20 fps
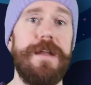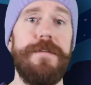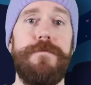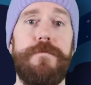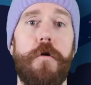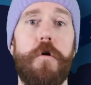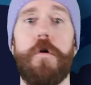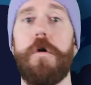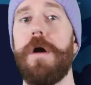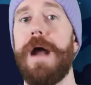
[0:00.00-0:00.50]
to
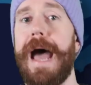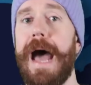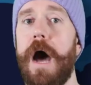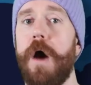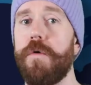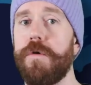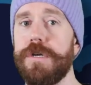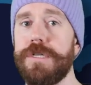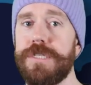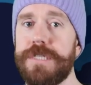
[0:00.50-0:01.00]
4
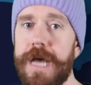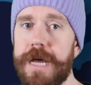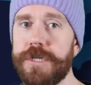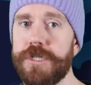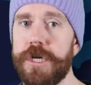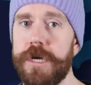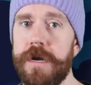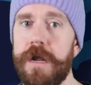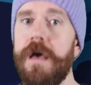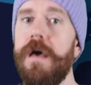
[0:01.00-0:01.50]
hour
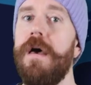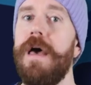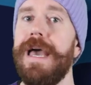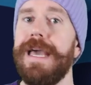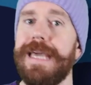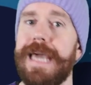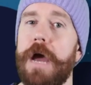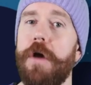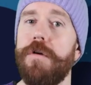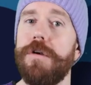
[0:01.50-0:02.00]
session,
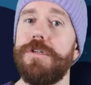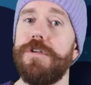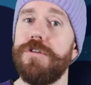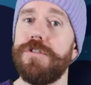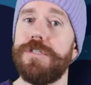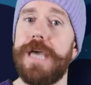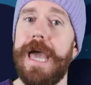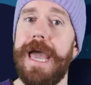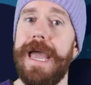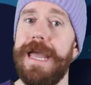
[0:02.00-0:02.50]

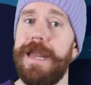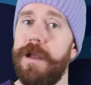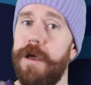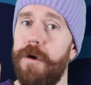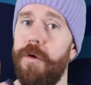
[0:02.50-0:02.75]
characters gain